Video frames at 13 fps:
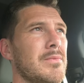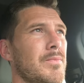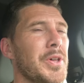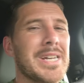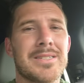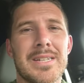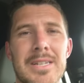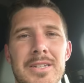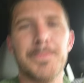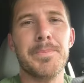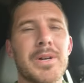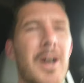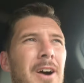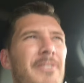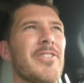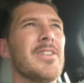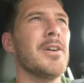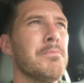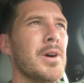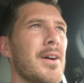less than a cup of
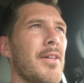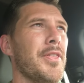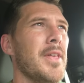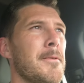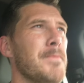coffee a month,